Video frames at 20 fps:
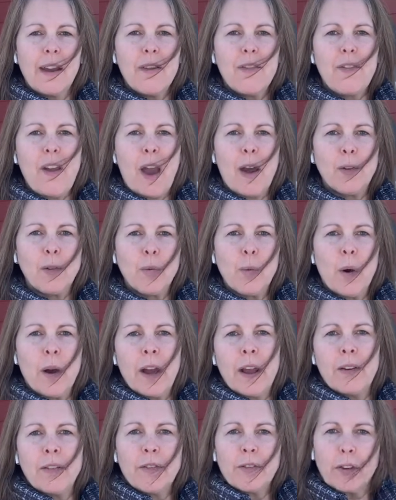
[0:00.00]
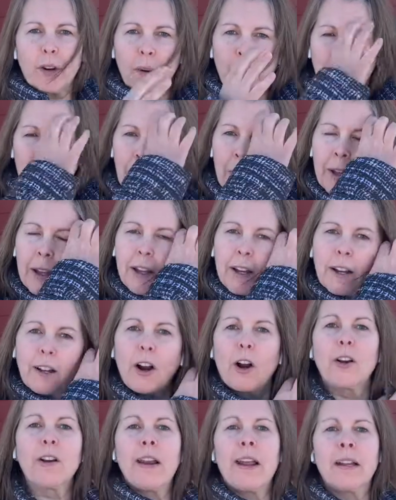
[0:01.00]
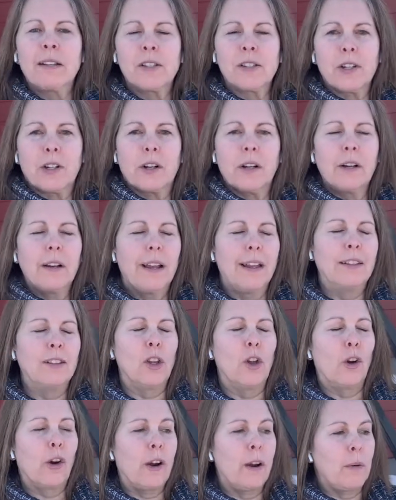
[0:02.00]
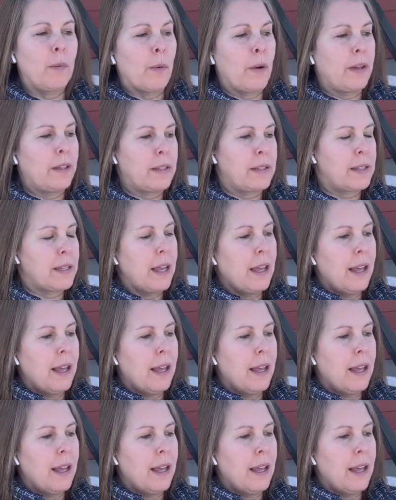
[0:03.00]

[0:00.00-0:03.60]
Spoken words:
found one from Garden Answer, and Laura was